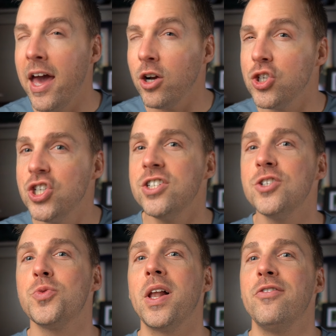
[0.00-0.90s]
and are just
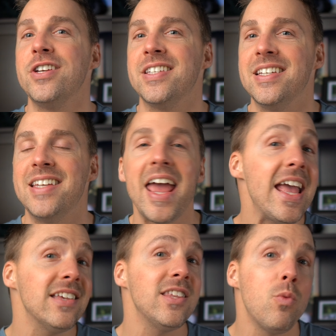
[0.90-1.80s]
as relevant
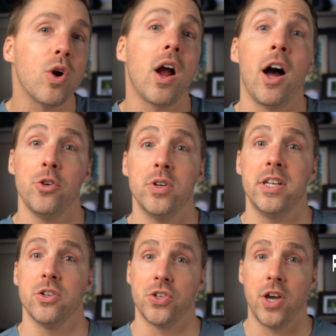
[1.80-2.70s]
today as they were a hundred
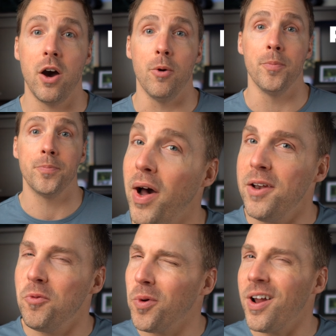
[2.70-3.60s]
years ago.
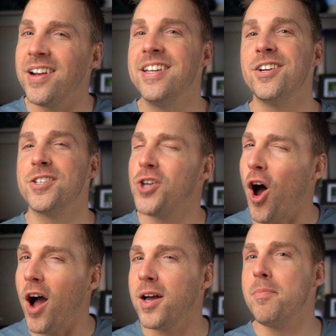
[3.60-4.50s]
But we're not here to
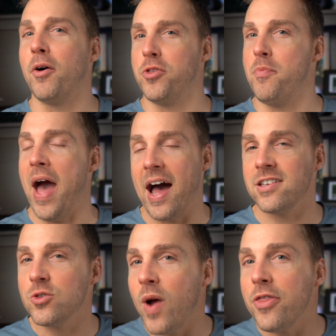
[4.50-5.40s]
talk about the
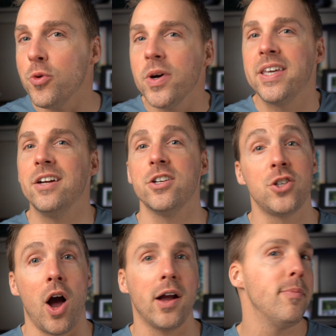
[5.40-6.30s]
past, rather we're here to
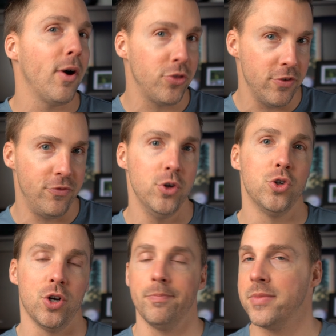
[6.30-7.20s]
talk about the
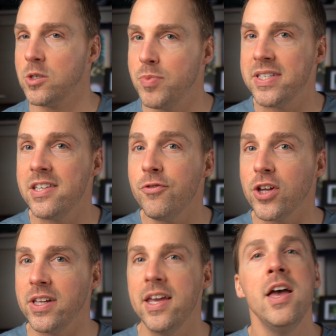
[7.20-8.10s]
future, and
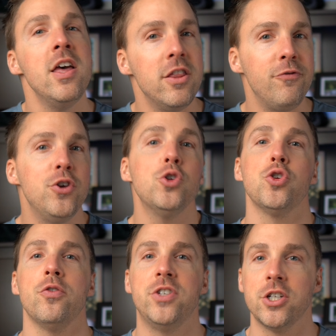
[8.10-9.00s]
specifically the
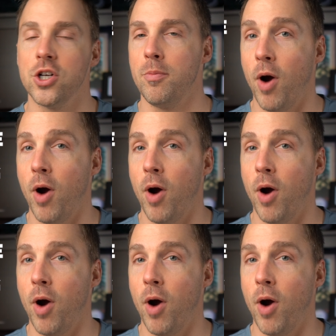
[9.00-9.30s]
future of digital